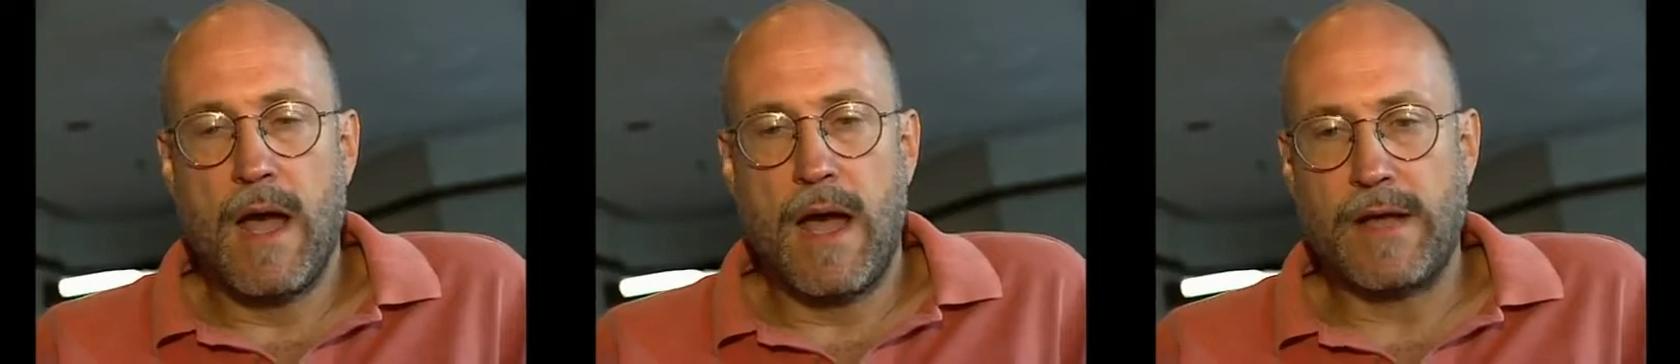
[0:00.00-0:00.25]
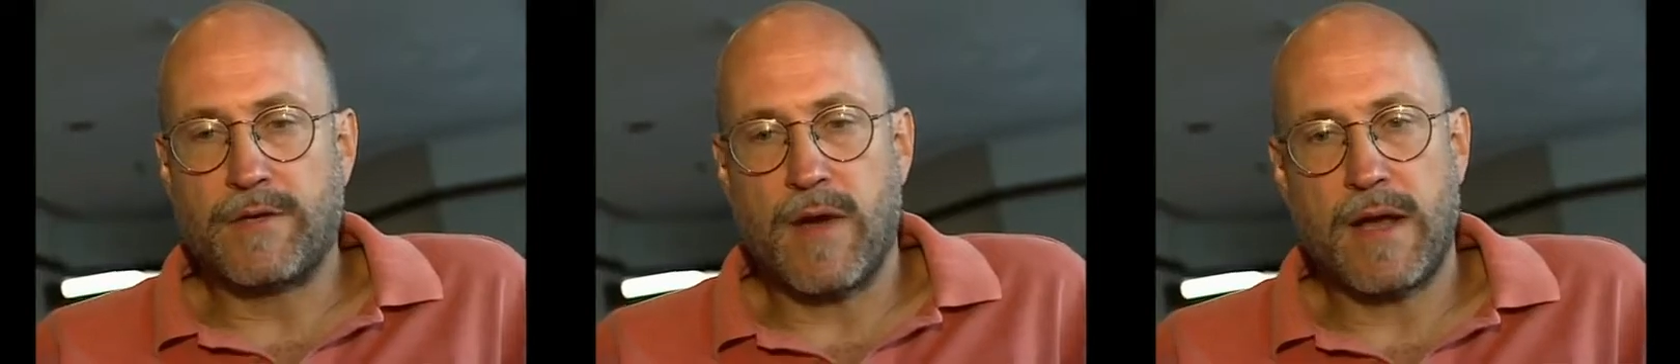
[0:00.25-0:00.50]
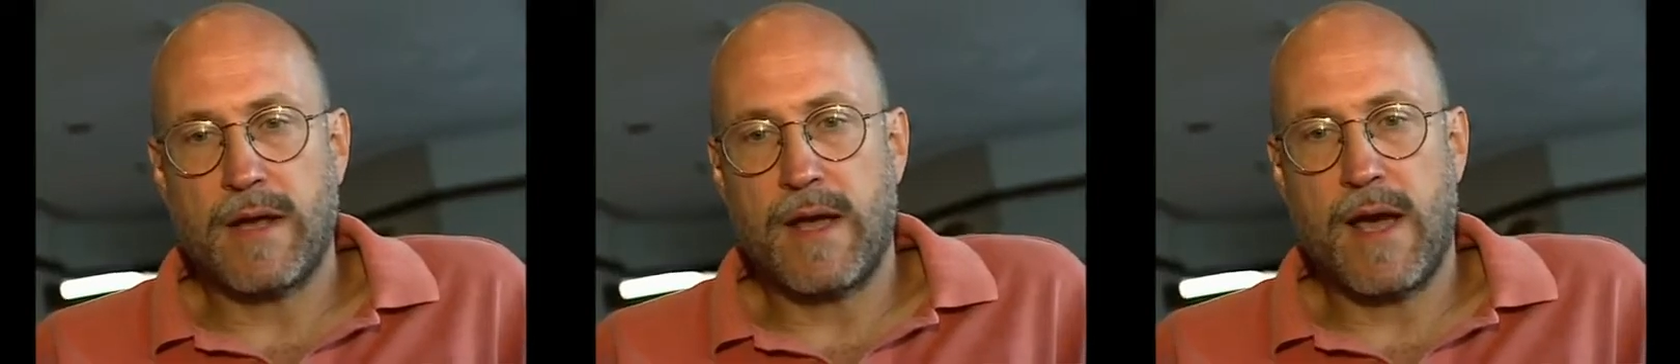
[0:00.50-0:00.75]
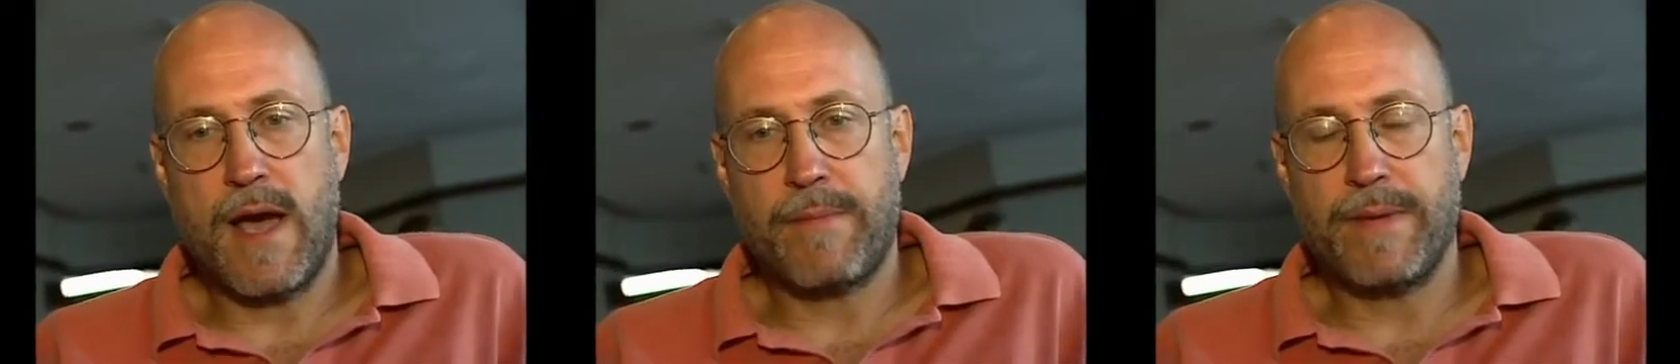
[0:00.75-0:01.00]
I tried to
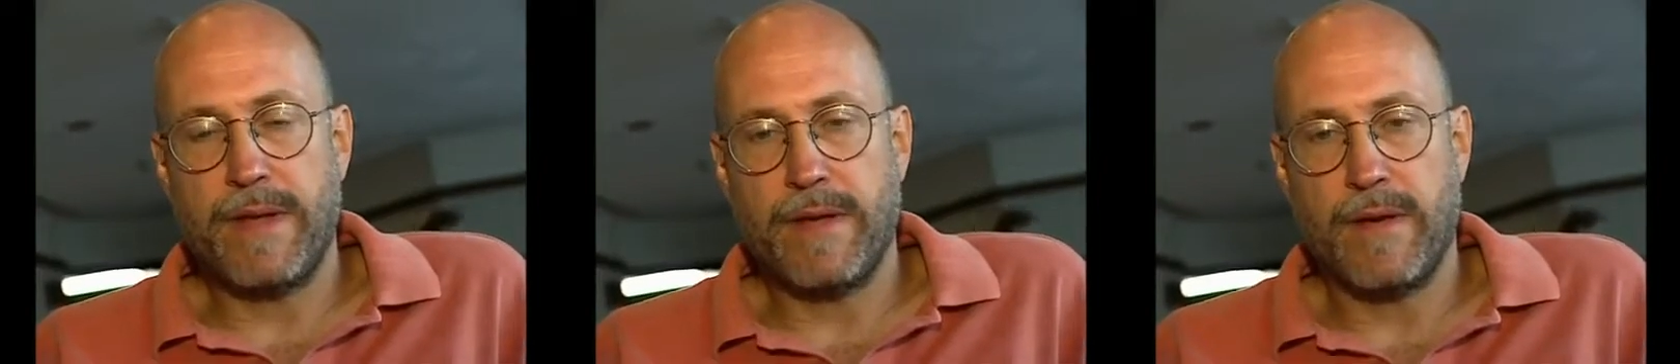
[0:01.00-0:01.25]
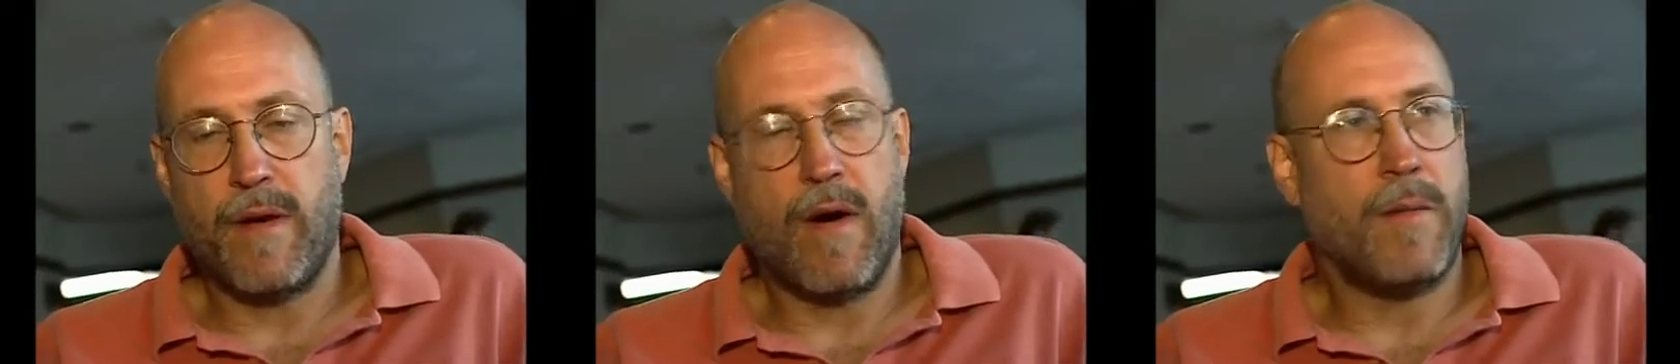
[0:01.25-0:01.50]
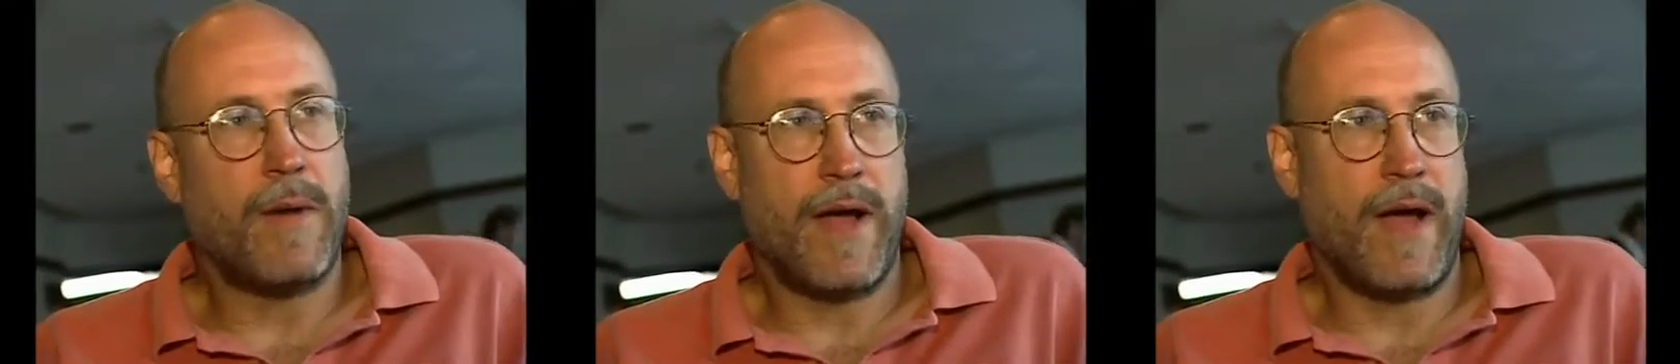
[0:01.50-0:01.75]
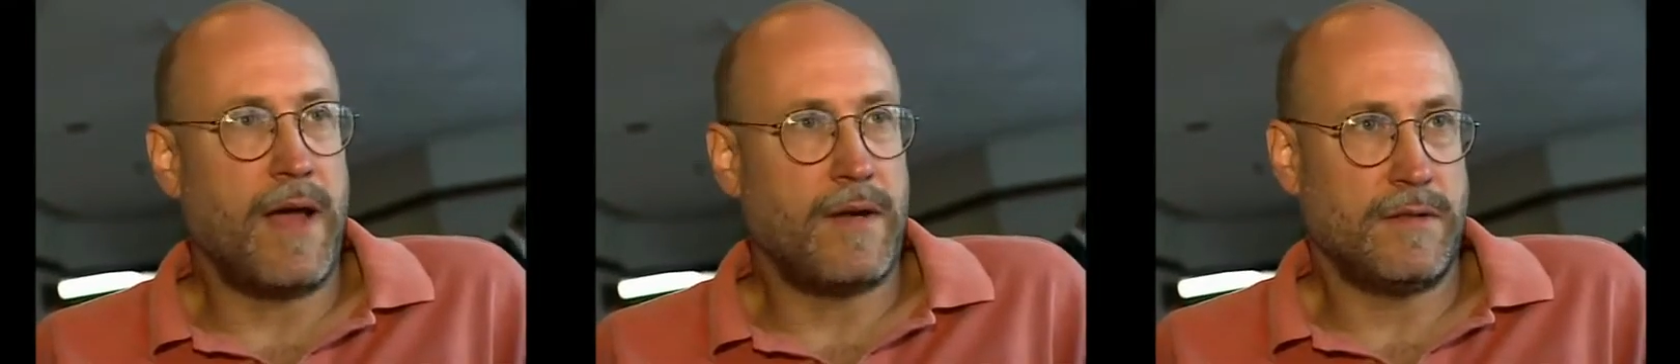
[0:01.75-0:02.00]
copy all
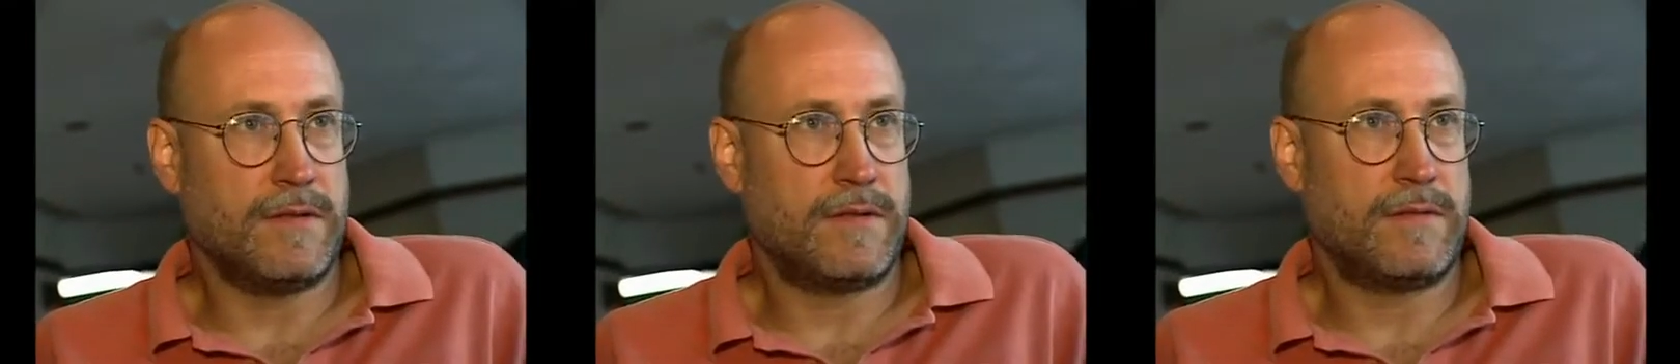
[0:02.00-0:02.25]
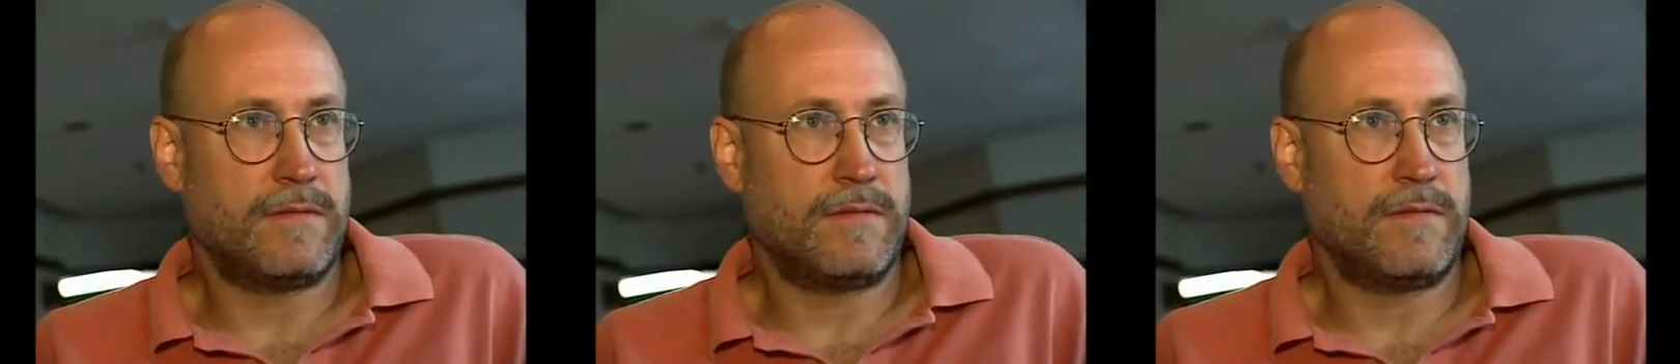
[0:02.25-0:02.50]
my idols,